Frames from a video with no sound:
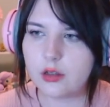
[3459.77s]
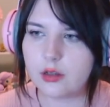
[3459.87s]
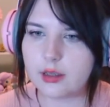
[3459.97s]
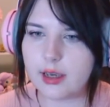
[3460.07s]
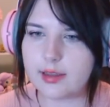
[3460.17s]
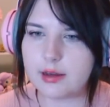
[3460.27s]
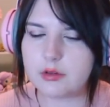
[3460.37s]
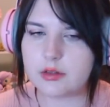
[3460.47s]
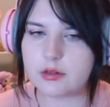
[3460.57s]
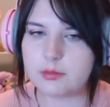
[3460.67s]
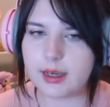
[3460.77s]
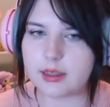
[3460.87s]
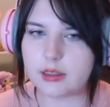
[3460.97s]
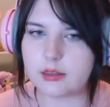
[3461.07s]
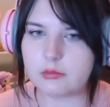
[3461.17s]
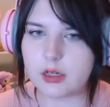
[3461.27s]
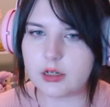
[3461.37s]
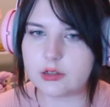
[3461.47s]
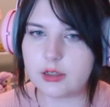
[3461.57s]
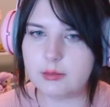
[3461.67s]
Okay, that was back in
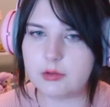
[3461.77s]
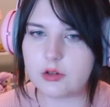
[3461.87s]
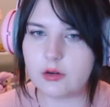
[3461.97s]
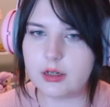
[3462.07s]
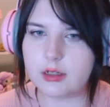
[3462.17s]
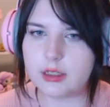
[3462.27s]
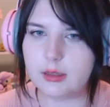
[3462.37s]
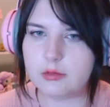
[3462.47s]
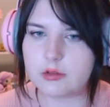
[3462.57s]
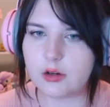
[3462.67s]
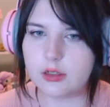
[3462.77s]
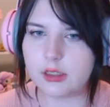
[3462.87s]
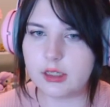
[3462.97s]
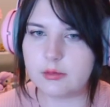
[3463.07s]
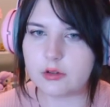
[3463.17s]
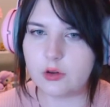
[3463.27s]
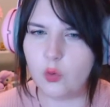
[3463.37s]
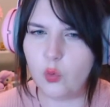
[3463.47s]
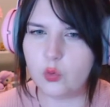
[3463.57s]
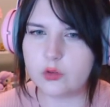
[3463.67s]
March. Keep scrolling, keep scrolling, keep scrolling.
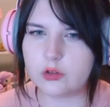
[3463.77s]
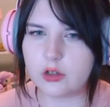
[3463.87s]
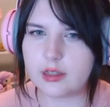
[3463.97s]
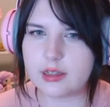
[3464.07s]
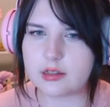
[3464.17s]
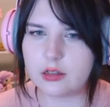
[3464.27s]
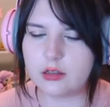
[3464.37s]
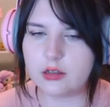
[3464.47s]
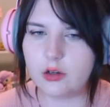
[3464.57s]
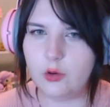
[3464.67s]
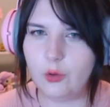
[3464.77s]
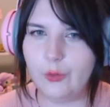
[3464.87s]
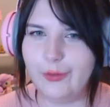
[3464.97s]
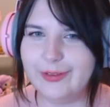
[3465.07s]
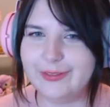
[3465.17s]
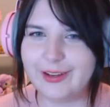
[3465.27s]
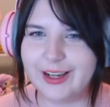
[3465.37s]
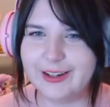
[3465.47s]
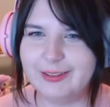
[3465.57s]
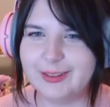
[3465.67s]
Oh god, that's a lot. Oh,
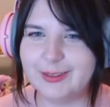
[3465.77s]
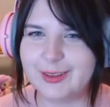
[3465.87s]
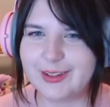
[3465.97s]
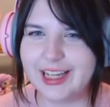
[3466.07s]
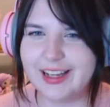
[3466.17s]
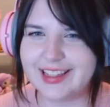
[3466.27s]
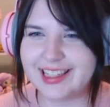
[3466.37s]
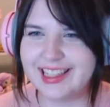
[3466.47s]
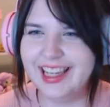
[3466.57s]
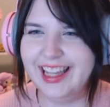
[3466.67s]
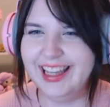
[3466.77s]
fire has three houses.